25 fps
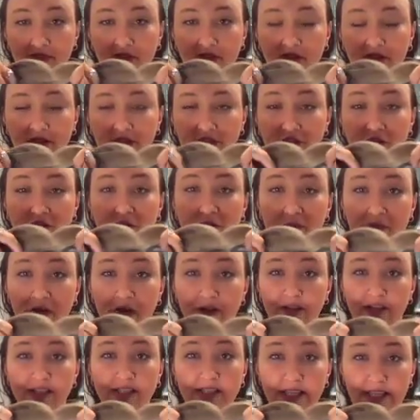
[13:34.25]
You can part
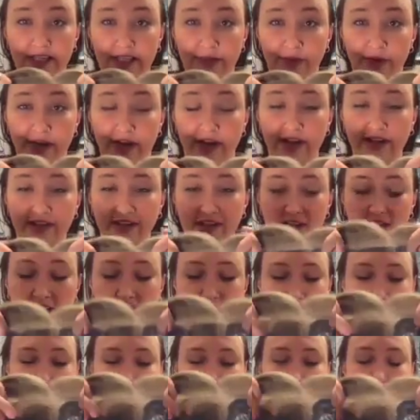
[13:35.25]
this anywhere. I think I
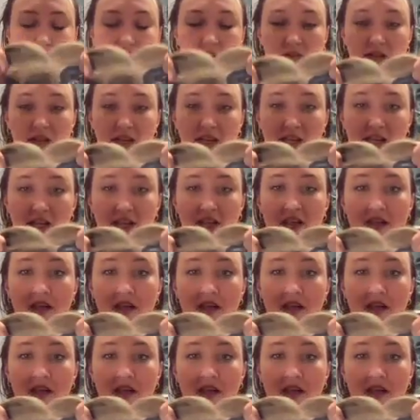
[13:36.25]
said that already.